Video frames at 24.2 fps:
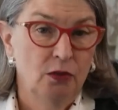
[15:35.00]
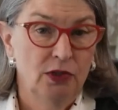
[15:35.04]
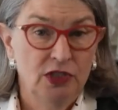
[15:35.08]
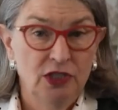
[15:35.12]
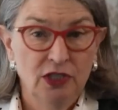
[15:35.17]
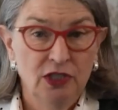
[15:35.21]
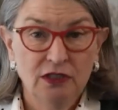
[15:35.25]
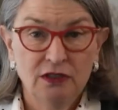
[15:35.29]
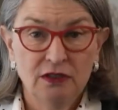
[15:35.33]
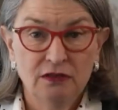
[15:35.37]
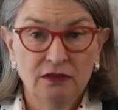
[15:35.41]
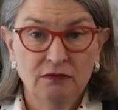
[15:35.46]

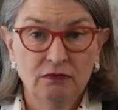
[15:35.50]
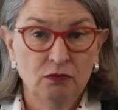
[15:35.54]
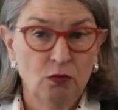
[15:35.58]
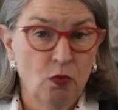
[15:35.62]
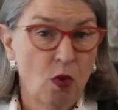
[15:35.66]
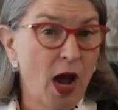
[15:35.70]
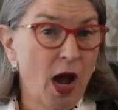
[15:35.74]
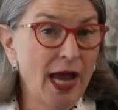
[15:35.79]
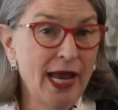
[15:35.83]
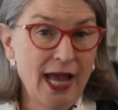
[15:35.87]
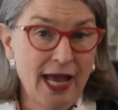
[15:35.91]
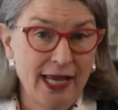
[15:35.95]
which is
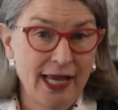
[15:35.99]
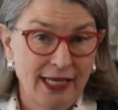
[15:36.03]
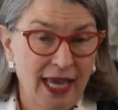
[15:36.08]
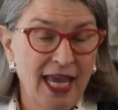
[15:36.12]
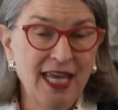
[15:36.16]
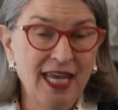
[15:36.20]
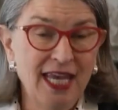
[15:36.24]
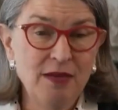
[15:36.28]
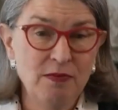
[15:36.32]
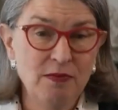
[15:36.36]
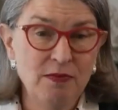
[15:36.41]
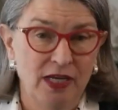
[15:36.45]
why I
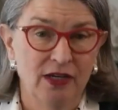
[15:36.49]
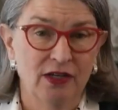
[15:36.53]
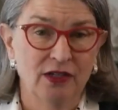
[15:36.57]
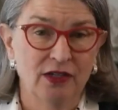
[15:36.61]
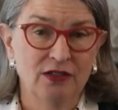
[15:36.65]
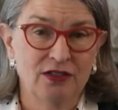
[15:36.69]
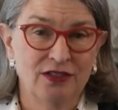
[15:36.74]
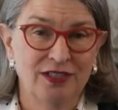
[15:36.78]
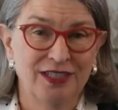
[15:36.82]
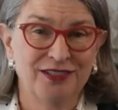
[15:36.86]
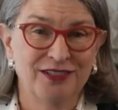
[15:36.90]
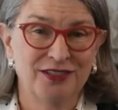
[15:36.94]
came here
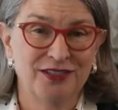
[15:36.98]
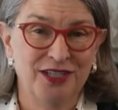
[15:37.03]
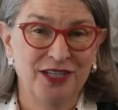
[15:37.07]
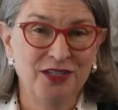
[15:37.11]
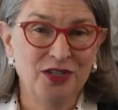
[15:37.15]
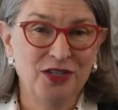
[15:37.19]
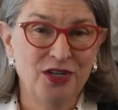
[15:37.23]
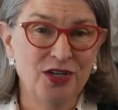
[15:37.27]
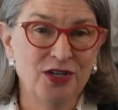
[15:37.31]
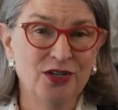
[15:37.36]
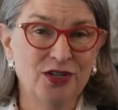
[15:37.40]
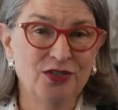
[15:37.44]

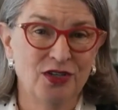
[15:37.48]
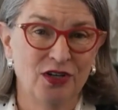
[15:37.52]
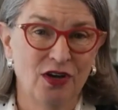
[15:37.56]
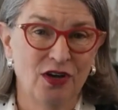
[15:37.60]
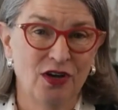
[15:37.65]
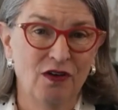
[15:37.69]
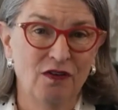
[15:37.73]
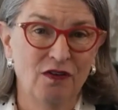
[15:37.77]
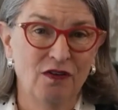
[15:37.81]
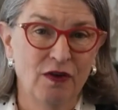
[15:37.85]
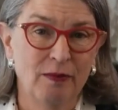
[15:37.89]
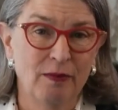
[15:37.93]
16 years
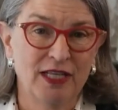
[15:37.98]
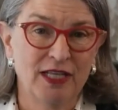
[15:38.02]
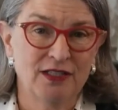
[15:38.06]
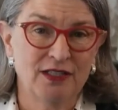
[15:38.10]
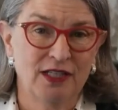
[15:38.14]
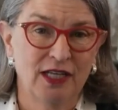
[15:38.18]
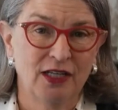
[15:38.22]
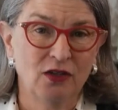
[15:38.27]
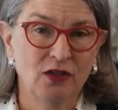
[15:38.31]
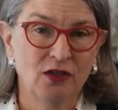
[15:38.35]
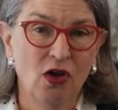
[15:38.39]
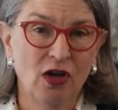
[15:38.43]
ago from
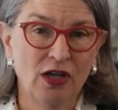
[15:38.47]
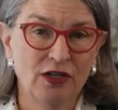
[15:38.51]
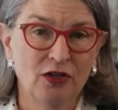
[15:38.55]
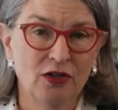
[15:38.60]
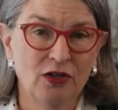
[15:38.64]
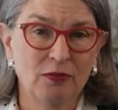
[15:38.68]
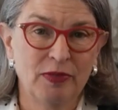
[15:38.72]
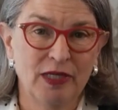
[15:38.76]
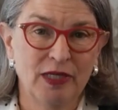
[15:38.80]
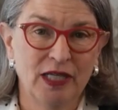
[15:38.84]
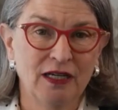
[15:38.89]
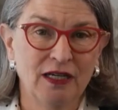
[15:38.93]
Estee
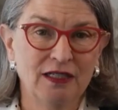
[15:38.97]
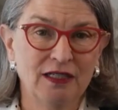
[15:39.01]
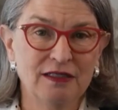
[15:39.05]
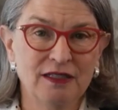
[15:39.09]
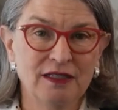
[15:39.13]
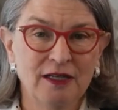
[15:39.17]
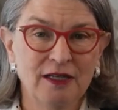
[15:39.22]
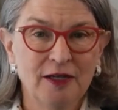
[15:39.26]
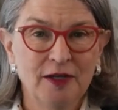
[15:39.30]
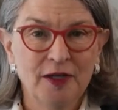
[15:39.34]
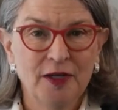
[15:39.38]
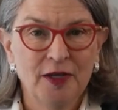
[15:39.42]
Lauder, because
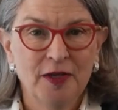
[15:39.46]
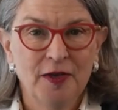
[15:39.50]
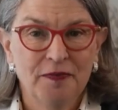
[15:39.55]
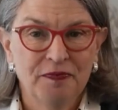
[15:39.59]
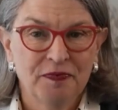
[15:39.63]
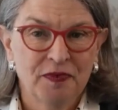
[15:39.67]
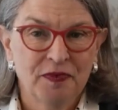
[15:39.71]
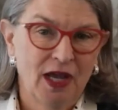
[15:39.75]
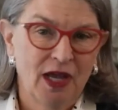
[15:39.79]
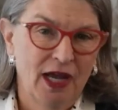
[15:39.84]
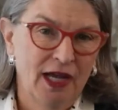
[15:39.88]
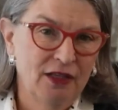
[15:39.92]

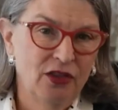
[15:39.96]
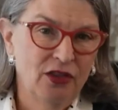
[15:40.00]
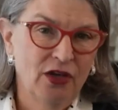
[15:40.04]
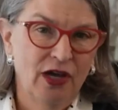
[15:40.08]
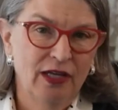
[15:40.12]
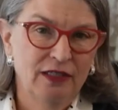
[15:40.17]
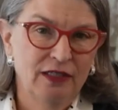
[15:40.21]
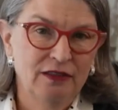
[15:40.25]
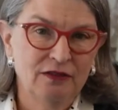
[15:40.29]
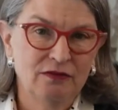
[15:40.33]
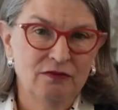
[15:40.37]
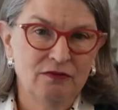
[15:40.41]
I
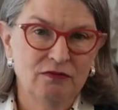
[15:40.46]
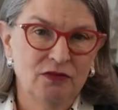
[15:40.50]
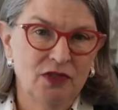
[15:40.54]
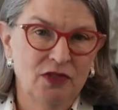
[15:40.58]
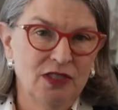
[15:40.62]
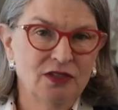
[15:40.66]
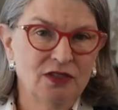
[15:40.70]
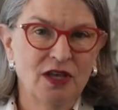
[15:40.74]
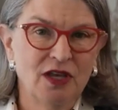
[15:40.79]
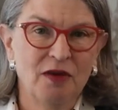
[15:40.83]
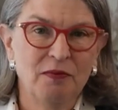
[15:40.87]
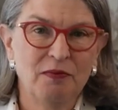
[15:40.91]
thought
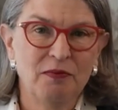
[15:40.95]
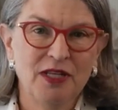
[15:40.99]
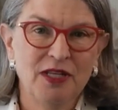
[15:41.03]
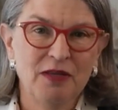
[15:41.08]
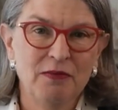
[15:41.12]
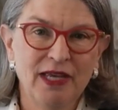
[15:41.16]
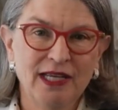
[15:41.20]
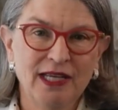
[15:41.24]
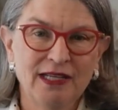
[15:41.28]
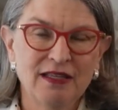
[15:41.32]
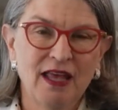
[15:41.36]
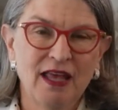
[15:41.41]
this company
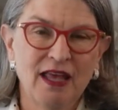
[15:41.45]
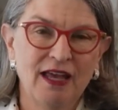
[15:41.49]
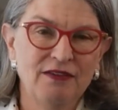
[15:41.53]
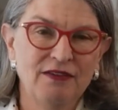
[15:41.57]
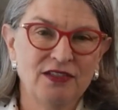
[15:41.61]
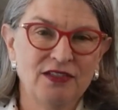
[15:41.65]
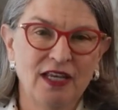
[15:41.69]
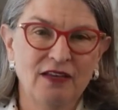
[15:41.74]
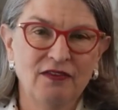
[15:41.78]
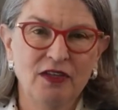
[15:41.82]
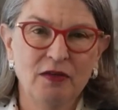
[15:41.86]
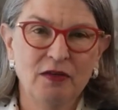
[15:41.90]
makes life
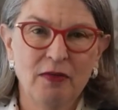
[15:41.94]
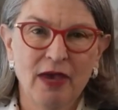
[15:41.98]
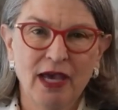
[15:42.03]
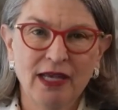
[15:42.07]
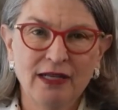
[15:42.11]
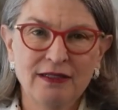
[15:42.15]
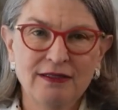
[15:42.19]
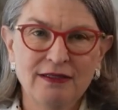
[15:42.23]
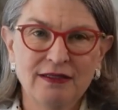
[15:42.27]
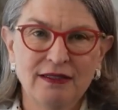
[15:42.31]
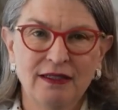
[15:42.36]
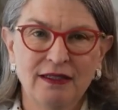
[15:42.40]
saving
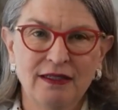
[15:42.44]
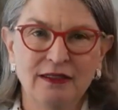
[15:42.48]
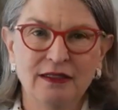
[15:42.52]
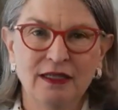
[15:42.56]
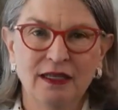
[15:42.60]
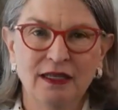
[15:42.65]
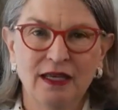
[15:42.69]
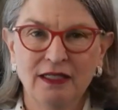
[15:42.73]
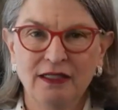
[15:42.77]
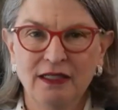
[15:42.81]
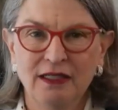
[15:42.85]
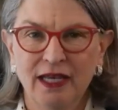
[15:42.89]
medicine,
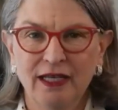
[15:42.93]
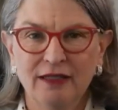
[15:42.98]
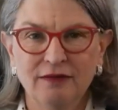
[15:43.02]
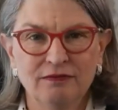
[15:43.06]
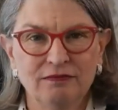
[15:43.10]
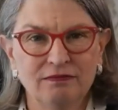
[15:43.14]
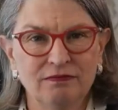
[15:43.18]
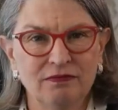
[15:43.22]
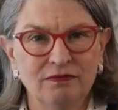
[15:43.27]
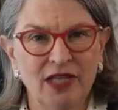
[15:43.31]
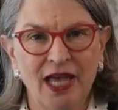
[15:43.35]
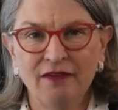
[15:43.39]
and
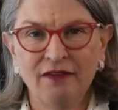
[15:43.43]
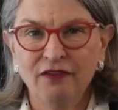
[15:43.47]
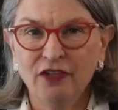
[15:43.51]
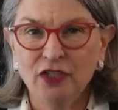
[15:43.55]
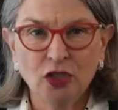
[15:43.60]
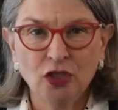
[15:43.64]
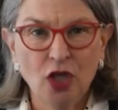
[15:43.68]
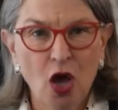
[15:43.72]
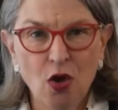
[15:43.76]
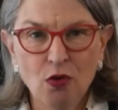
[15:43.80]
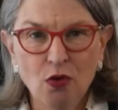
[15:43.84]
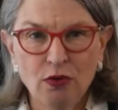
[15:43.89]
yet they have a
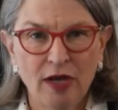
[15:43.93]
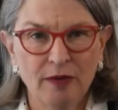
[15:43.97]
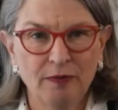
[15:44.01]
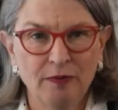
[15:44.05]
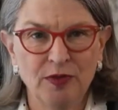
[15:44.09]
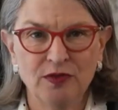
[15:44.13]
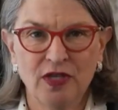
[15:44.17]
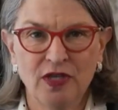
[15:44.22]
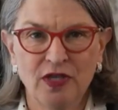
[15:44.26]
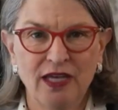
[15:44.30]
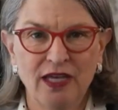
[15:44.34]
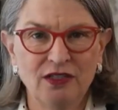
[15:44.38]
low
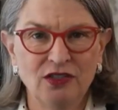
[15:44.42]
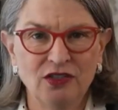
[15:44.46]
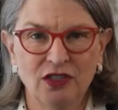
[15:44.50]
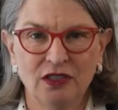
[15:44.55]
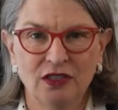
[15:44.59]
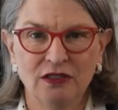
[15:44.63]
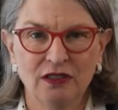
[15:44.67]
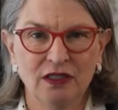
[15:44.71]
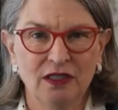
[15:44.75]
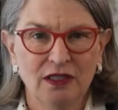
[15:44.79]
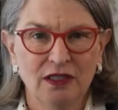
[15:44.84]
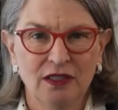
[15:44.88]

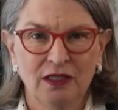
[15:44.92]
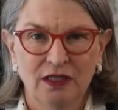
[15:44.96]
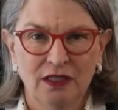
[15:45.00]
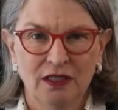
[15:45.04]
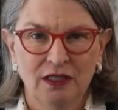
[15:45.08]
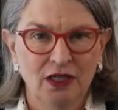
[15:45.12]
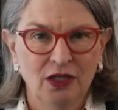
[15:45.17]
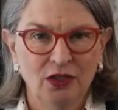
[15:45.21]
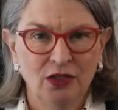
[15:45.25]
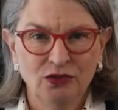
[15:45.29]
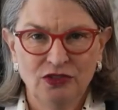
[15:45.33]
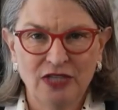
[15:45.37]
reputation,
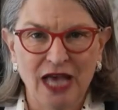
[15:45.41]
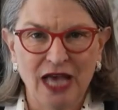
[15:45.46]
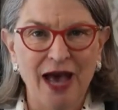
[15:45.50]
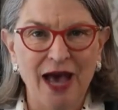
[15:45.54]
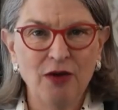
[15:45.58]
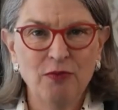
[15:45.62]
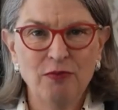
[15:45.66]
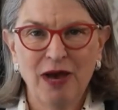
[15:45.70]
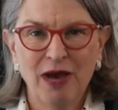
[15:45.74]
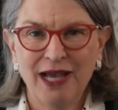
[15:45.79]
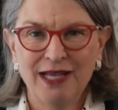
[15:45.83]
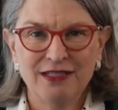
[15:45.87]
you know,
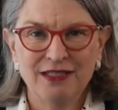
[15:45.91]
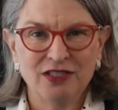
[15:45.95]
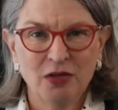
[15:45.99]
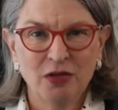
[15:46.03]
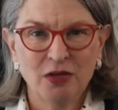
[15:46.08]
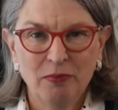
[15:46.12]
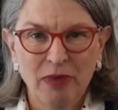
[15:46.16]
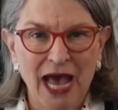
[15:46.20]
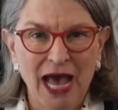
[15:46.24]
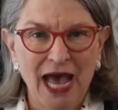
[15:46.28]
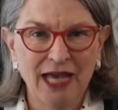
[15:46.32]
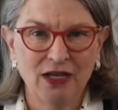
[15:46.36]
down by
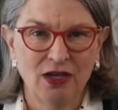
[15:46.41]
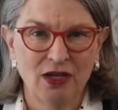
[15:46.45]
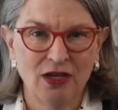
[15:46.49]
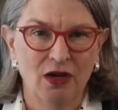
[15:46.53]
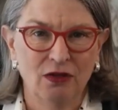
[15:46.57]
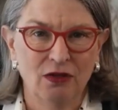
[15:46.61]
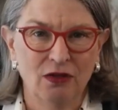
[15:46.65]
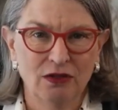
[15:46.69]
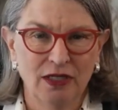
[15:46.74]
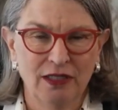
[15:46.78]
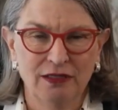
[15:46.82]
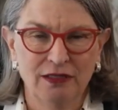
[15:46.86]

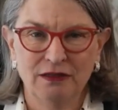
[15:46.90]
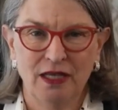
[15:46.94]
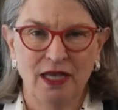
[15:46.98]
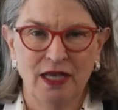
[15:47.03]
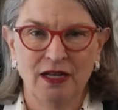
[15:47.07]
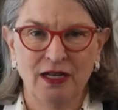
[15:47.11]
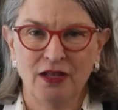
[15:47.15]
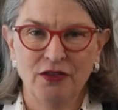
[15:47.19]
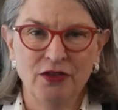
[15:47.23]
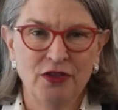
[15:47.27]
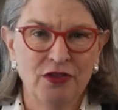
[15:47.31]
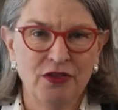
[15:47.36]
tobacco and,
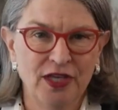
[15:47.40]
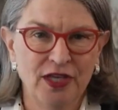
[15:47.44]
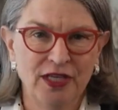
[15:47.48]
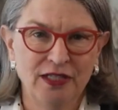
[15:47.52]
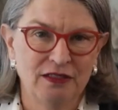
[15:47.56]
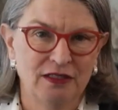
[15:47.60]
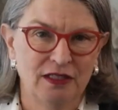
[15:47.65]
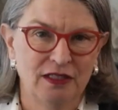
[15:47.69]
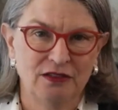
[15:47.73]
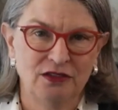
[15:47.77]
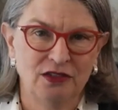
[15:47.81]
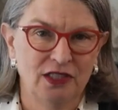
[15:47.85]
and other
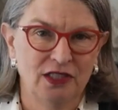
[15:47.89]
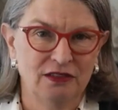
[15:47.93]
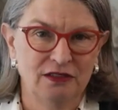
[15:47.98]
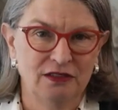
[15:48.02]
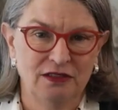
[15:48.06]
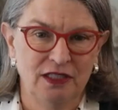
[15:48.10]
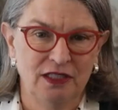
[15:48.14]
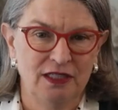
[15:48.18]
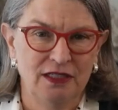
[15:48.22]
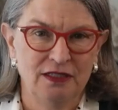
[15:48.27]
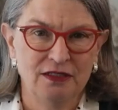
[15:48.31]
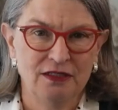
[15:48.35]
things that
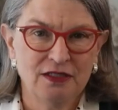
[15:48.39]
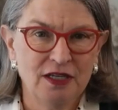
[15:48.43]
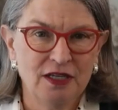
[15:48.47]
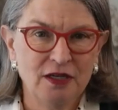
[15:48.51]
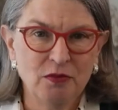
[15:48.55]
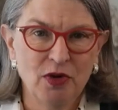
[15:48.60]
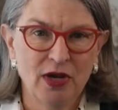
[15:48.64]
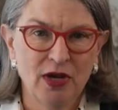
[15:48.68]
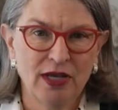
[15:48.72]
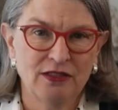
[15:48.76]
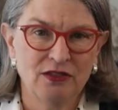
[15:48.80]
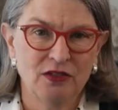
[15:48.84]
just didn't
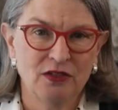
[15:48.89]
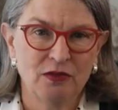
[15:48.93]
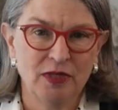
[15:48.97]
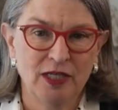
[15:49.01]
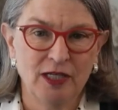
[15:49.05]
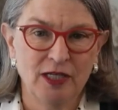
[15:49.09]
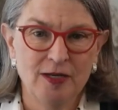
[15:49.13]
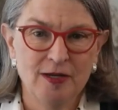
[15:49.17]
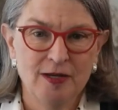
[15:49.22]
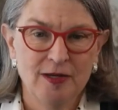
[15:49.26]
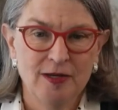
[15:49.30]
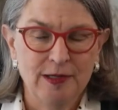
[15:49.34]
seem right to
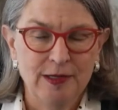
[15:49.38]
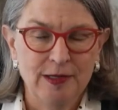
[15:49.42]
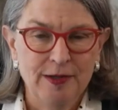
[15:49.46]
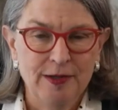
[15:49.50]
me.